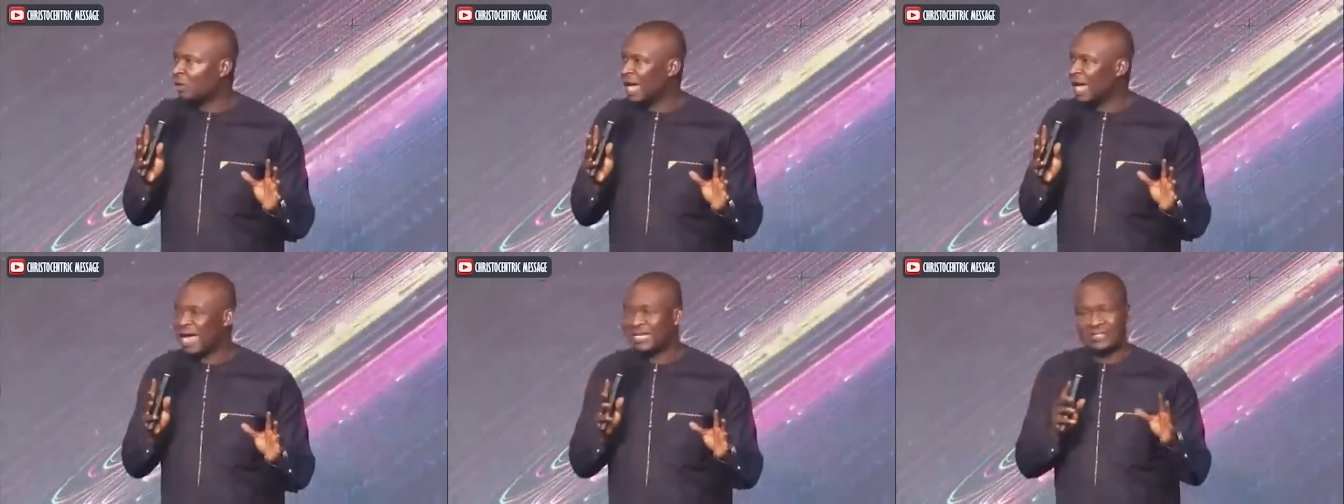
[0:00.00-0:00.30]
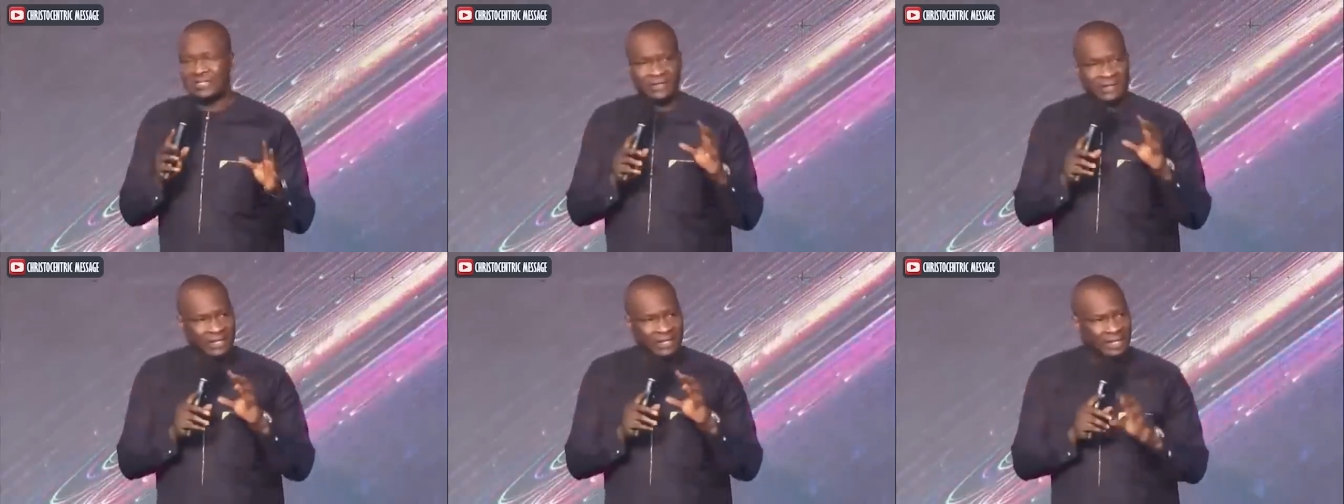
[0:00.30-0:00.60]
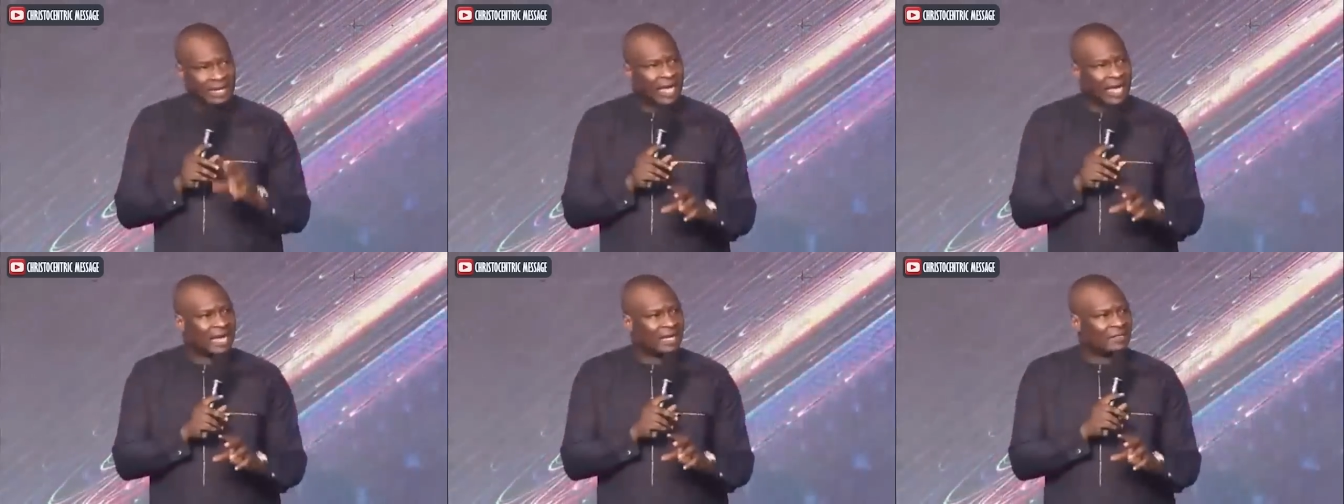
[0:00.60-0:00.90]
as
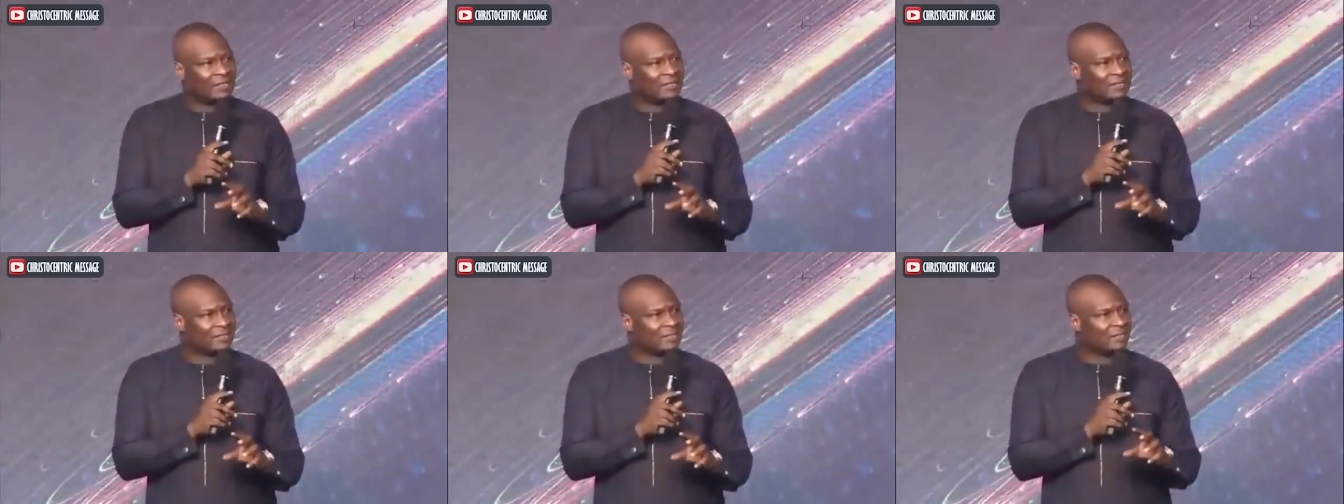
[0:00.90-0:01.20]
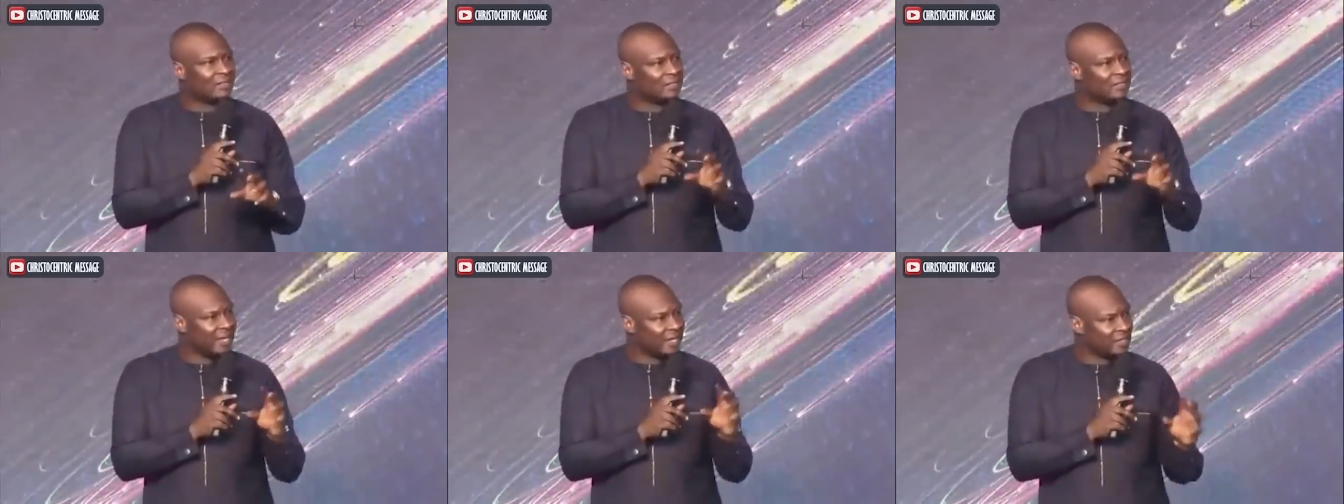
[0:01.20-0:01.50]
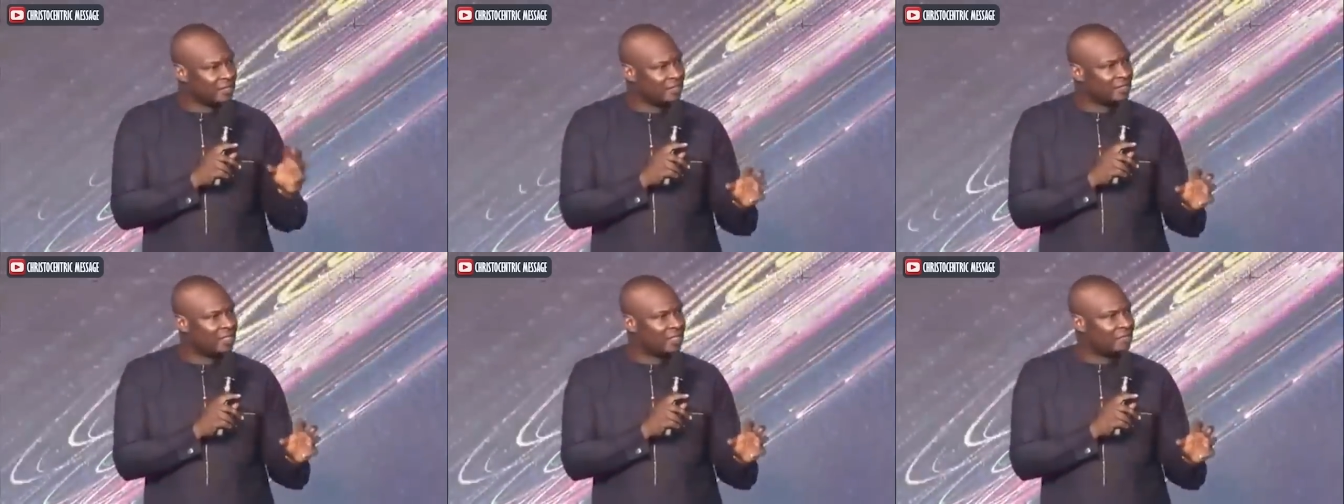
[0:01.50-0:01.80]
regards
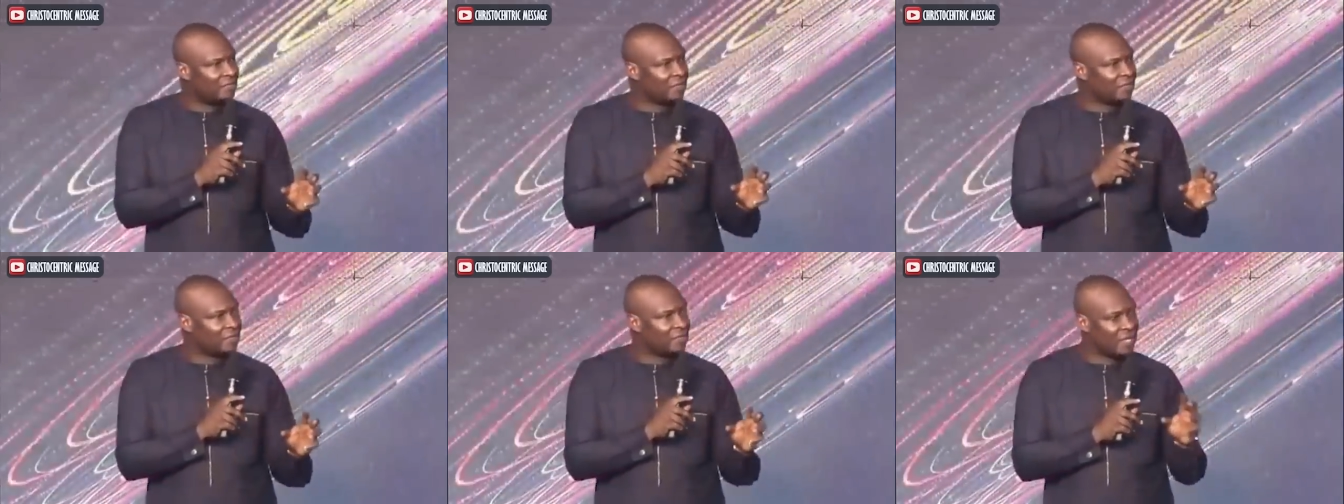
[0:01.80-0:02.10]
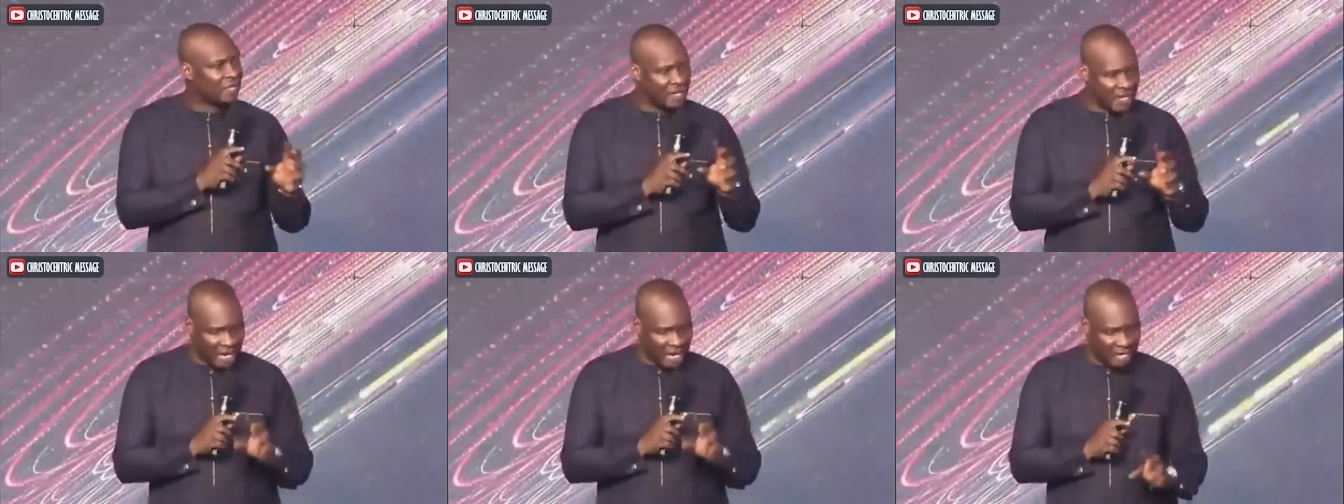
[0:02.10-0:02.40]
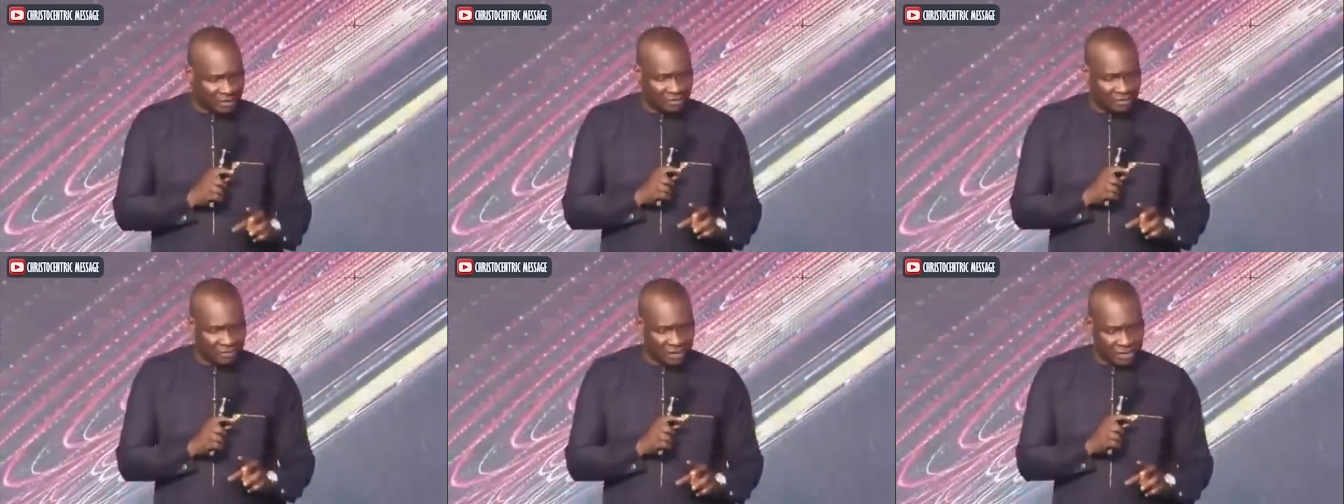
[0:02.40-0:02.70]
thanksgiving
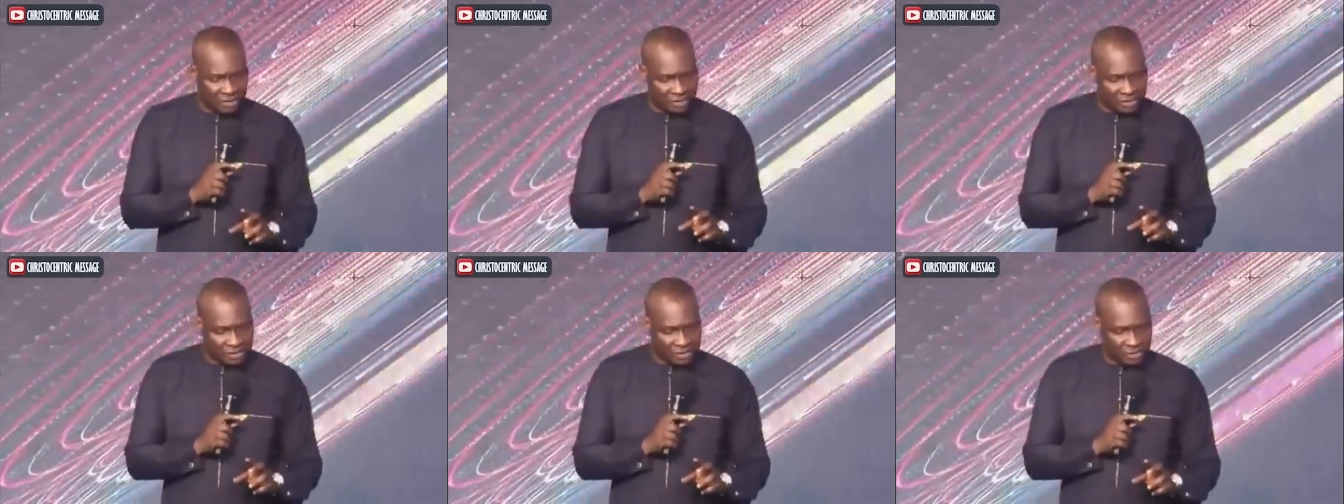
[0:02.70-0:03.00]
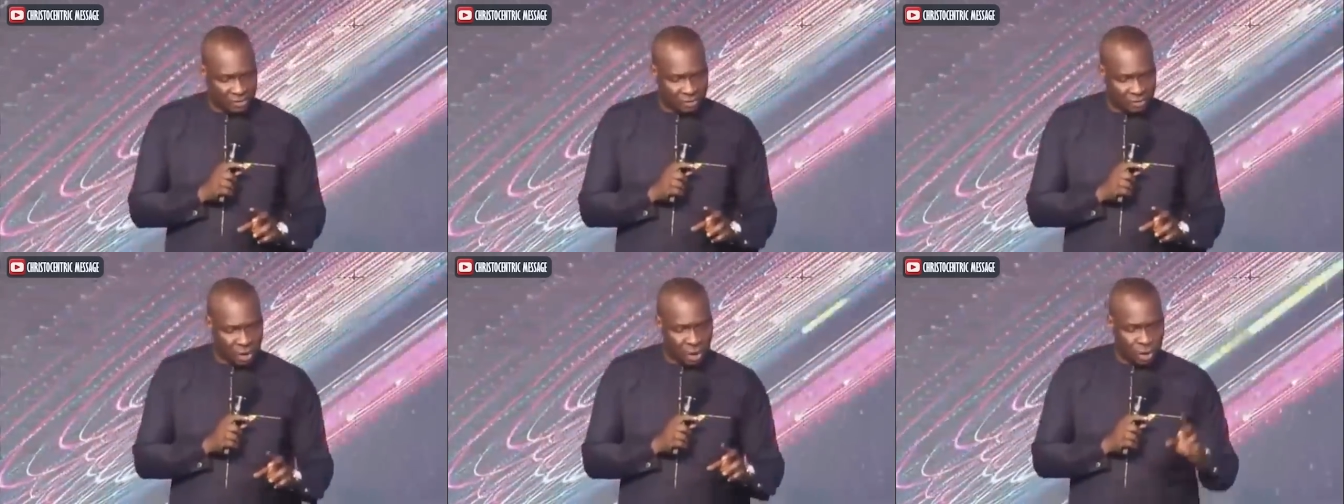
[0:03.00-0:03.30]
and gratitude.